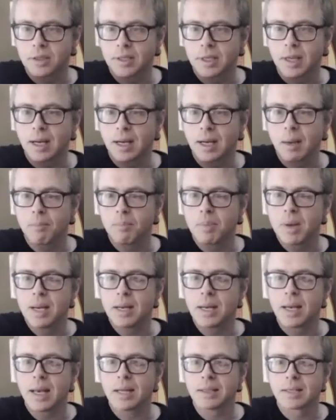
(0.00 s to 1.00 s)
It's going to get
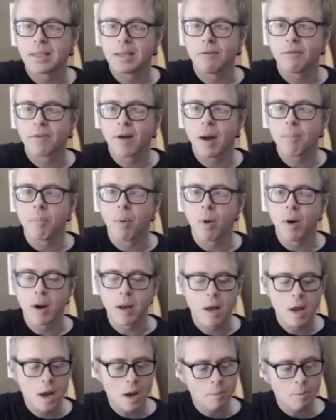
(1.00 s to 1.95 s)
pinned against the fretboard.